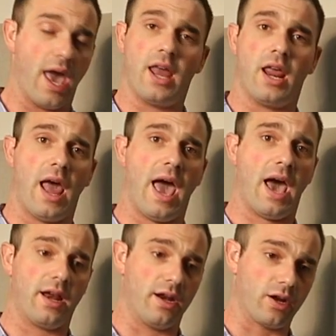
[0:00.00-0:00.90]
and it
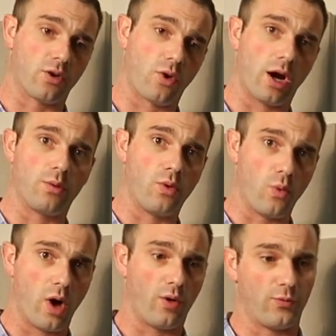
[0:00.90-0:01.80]
had an incredible
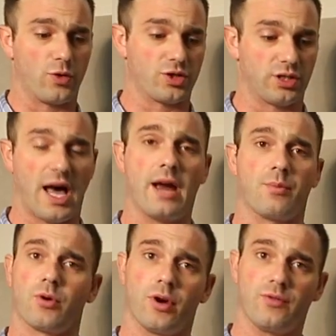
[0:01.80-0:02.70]
well-versed
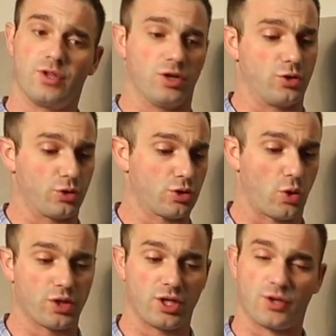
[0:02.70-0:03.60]
library of digital
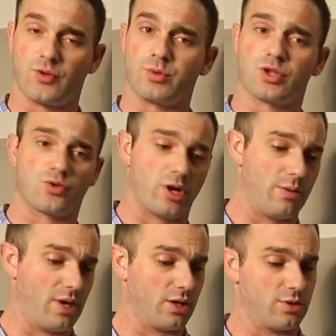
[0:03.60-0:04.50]
sources, from
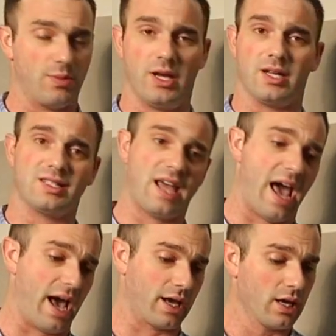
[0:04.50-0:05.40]
streaming to being a D
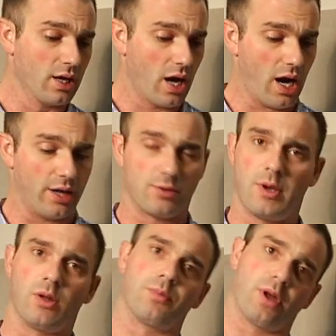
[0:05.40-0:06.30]
A C, uh, to
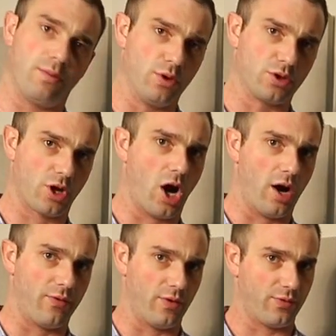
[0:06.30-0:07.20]
be able to play music
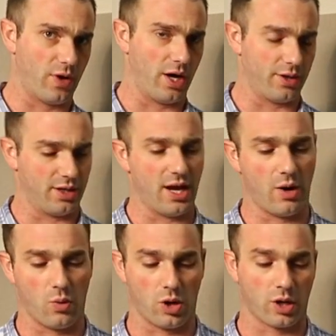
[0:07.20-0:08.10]
off of uh, the
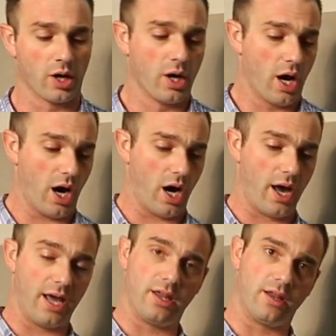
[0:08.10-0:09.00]
network.
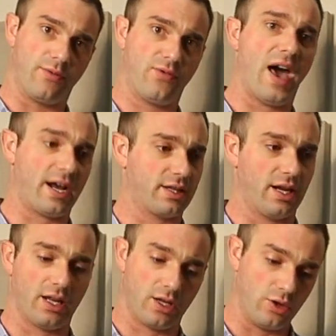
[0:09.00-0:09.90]
Uh, and then the fact
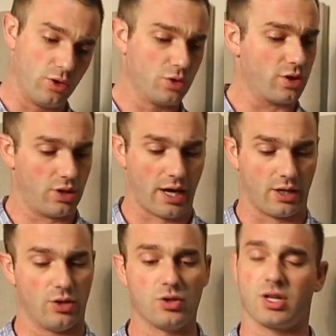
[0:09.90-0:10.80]
that it can use, I
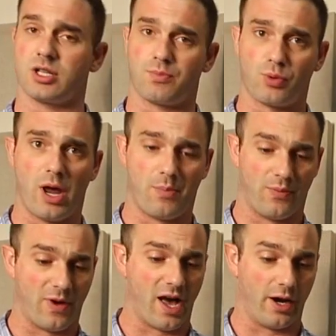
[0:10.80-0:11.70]
can use it as a
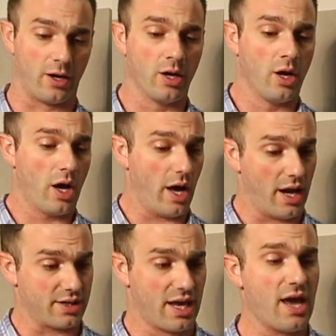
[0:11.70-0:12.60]
preamplifier
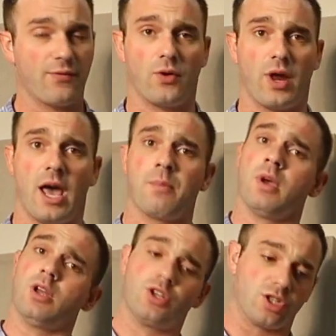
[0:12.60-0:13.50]
and as a headphone amp
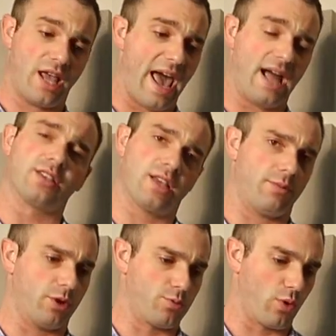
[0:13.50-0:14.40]
just adds
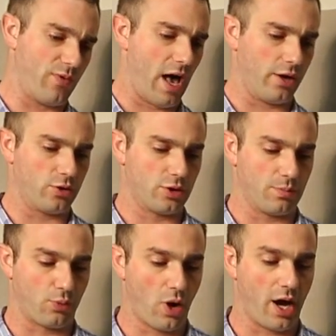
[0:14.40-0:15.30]
that much more value to
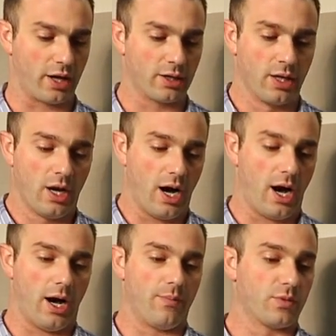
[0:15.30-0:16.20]
the product.
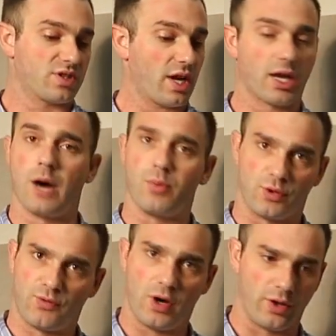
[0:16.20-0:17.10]
Um, setting up
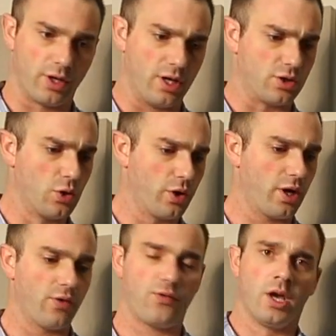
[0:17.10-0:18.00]
was fairly
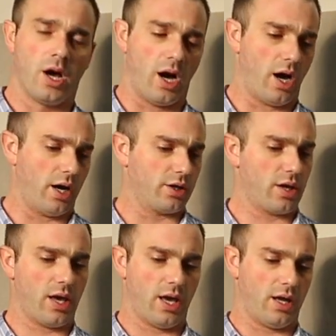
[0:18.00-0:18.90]
intuitive, uh,
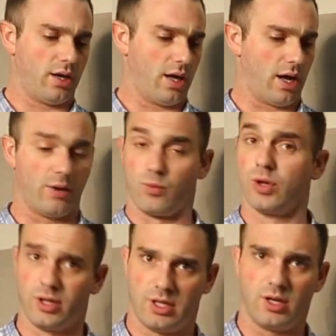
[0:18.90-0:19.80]
and, and I
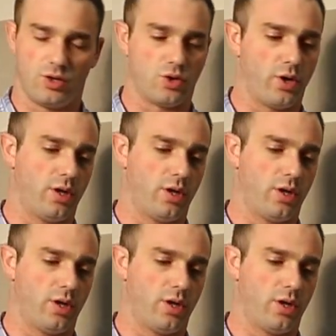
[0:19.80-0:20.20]
really did enjoy